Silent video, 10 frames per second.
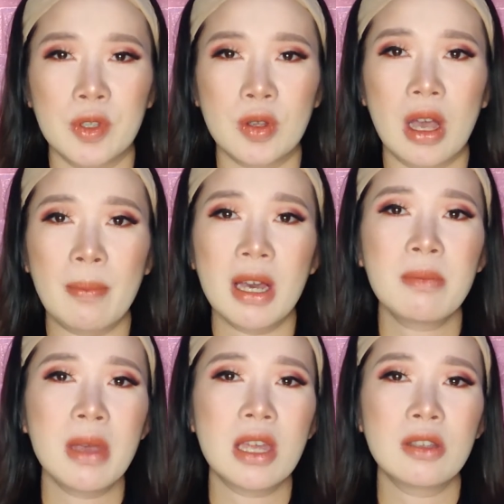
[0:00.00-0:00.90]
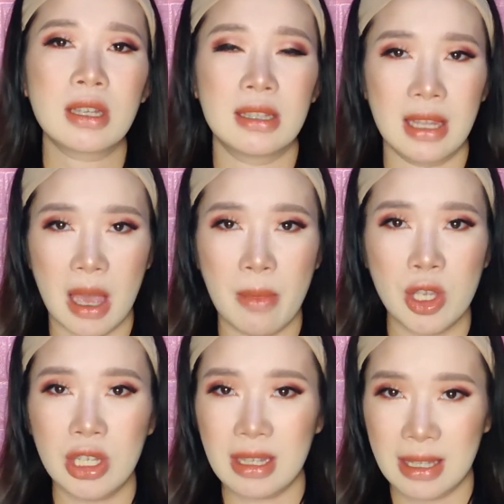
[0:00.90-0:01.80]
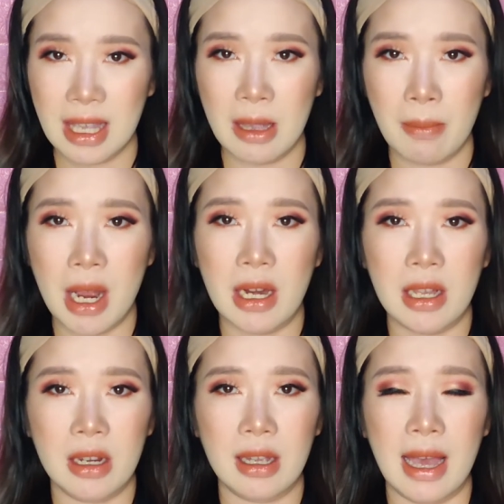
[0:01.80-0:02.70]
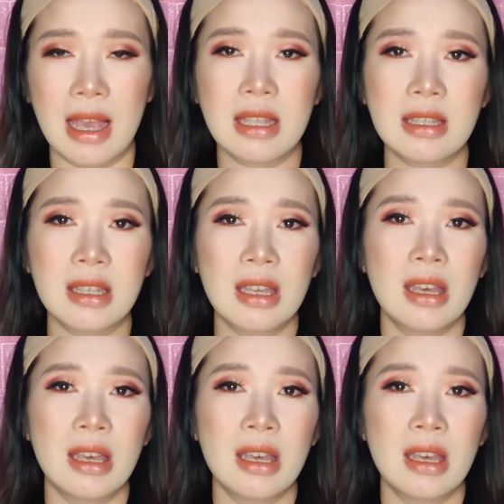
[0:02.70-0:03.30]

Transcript: So kapag meron kang damaged skin barrier guys,